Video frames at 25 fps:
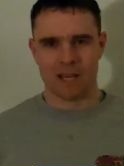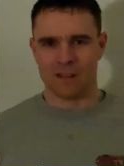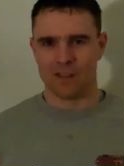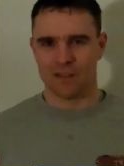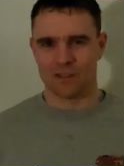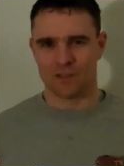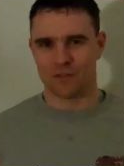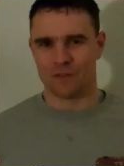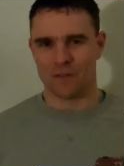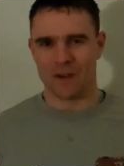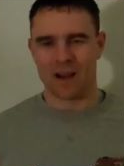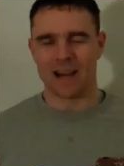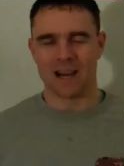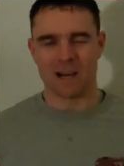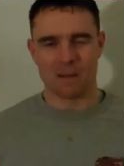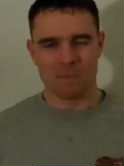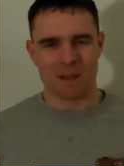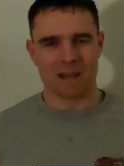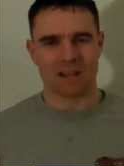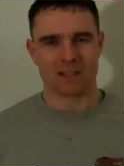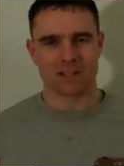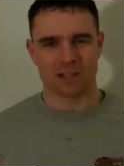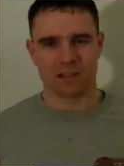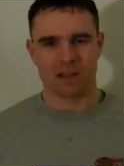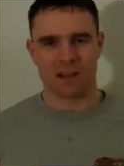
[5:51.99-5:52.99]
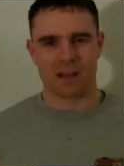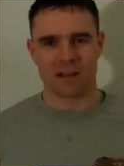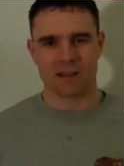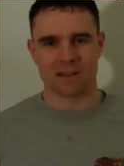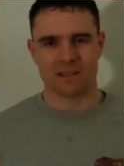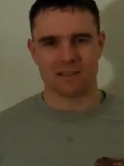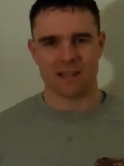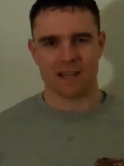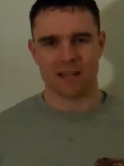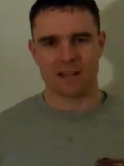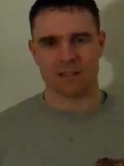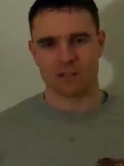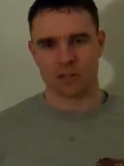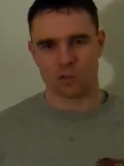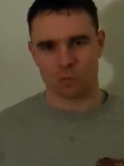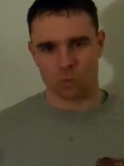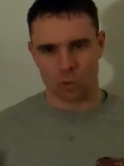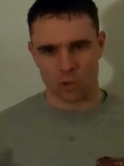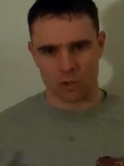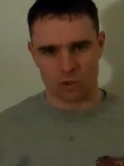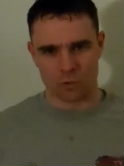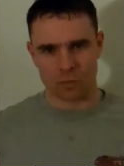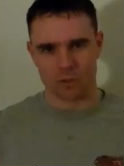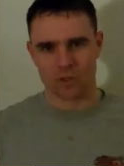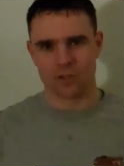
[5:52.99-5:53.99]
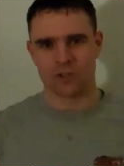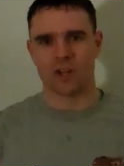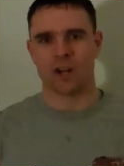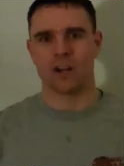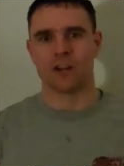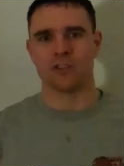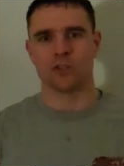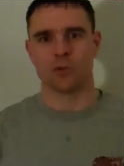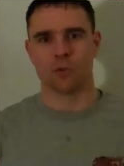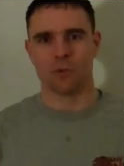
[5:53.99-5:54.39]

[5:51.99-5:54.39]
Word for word: That's fine, it makes a lot of sense. It's once we start